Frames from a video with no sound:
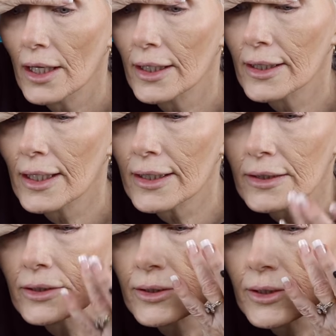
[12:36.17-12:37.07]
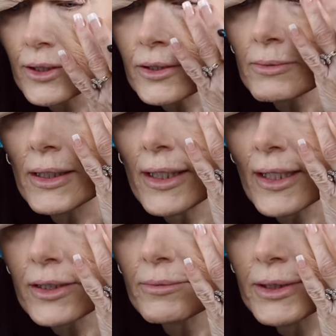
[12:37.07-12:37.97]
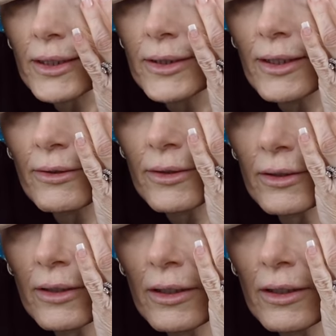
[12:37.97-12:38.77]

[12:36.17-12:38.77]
and it kind of turns my lash upside down,